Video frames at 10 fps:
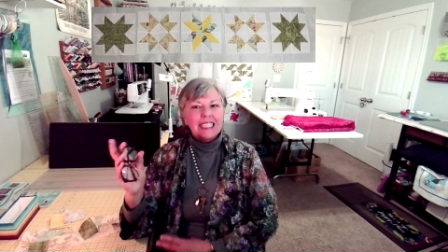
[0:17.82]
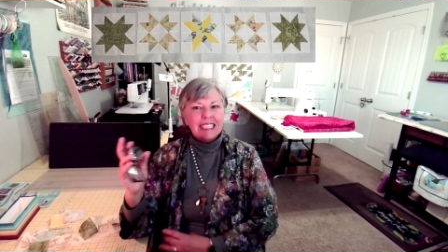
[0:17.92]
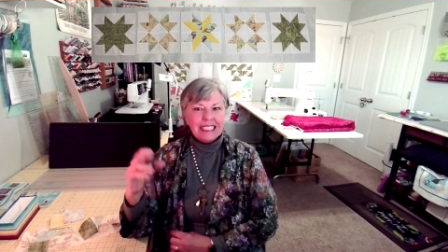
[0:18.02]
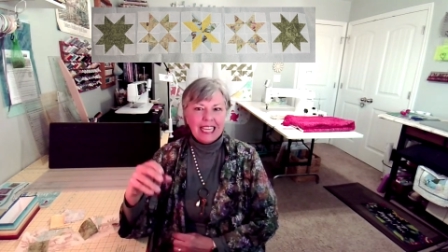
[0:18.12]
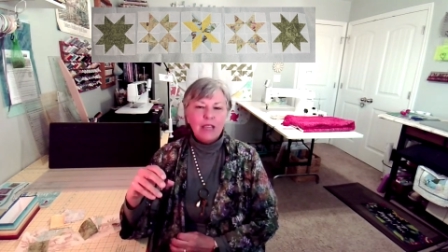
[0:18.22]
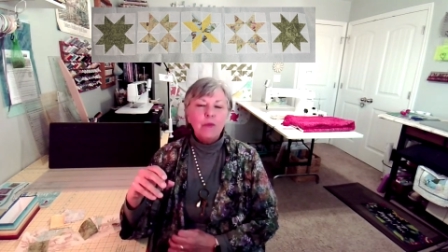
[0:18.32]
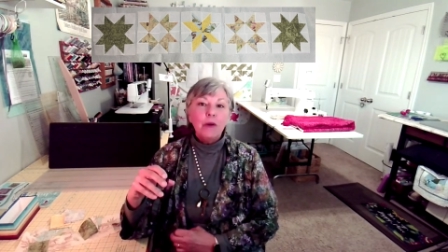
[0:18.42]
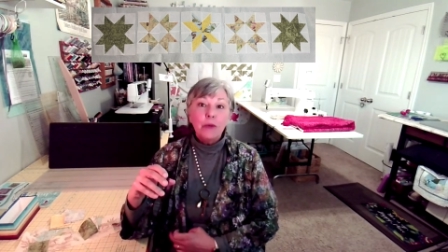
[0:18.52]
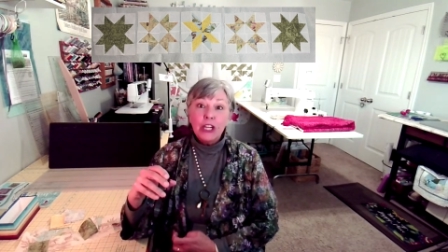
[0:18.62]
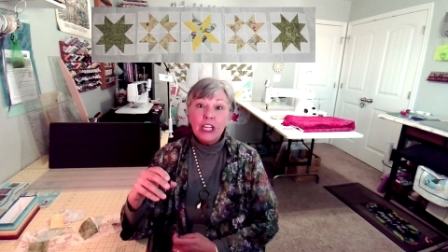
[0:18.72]
today
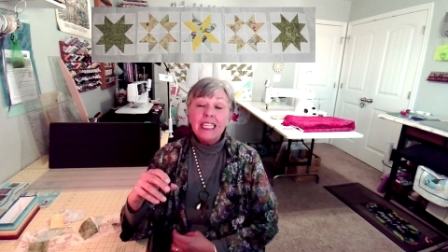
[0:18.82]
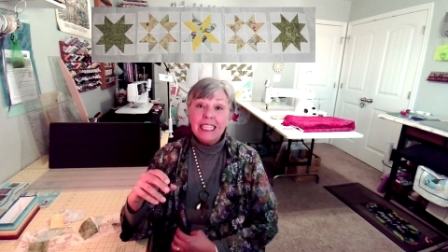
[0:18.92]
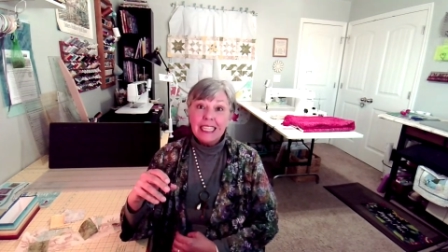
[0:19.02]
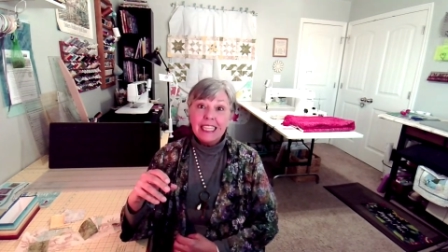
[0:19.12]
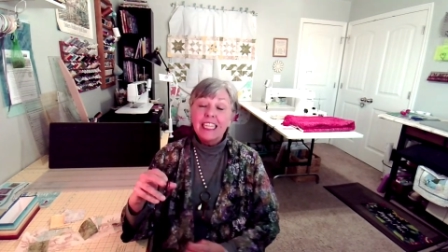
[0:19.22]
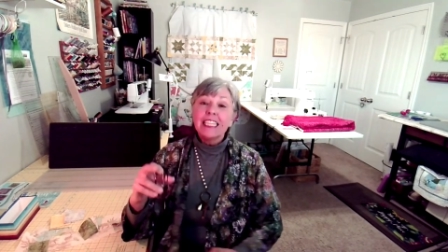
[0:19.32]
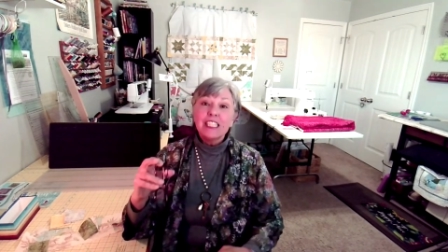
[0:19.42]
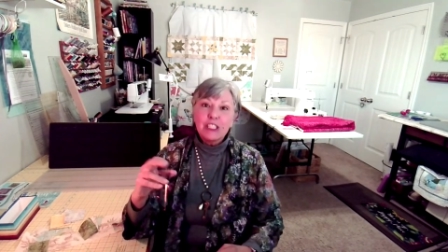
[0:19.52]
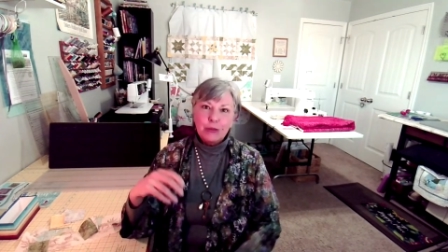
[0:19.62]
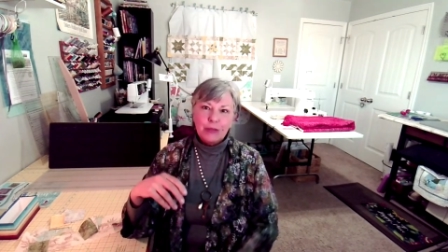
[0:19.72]
what we're going to need
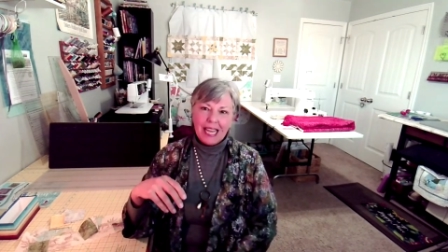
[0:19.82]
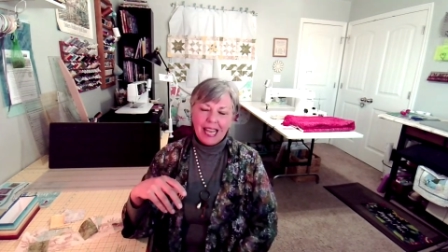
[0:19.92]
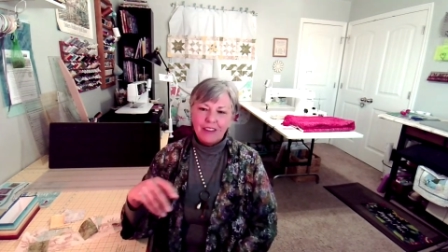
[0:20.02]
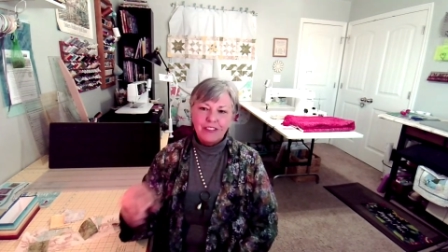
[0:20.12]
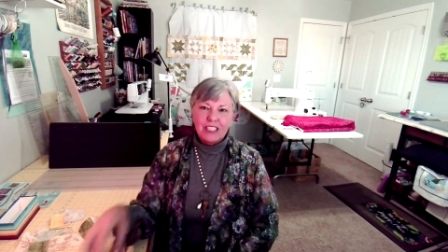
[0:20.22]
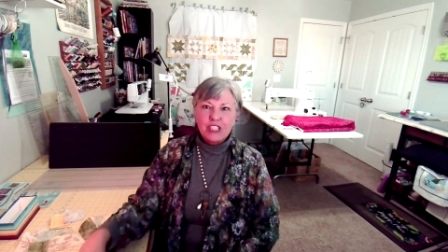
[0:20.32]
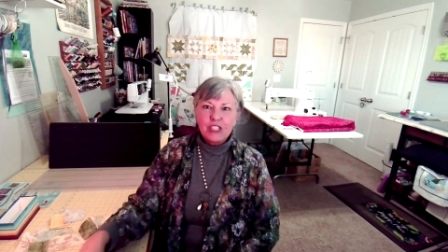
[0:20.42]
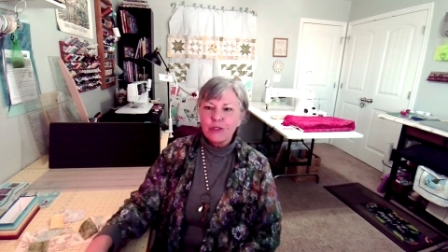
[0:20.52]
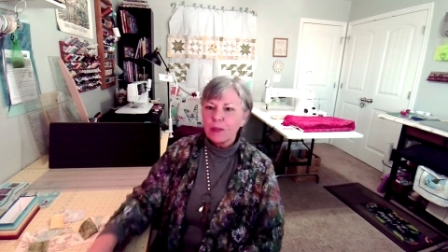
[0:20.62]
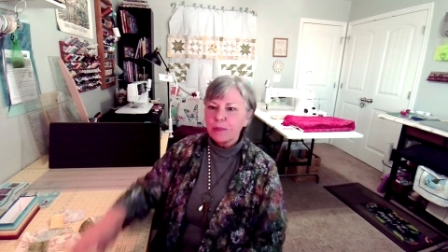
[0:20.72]
is two and a half inch
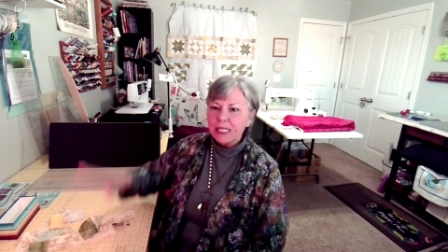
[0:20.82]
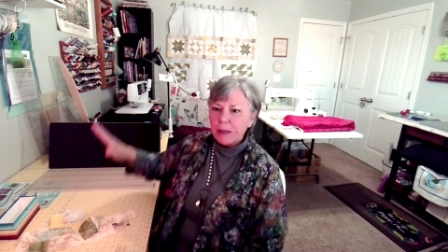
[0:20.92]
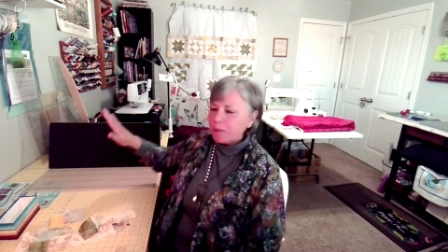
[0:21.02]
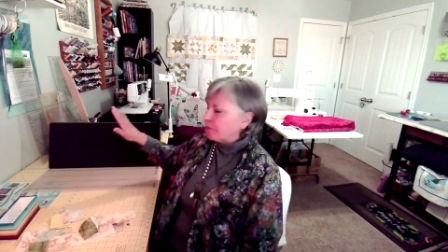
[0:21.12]
strips.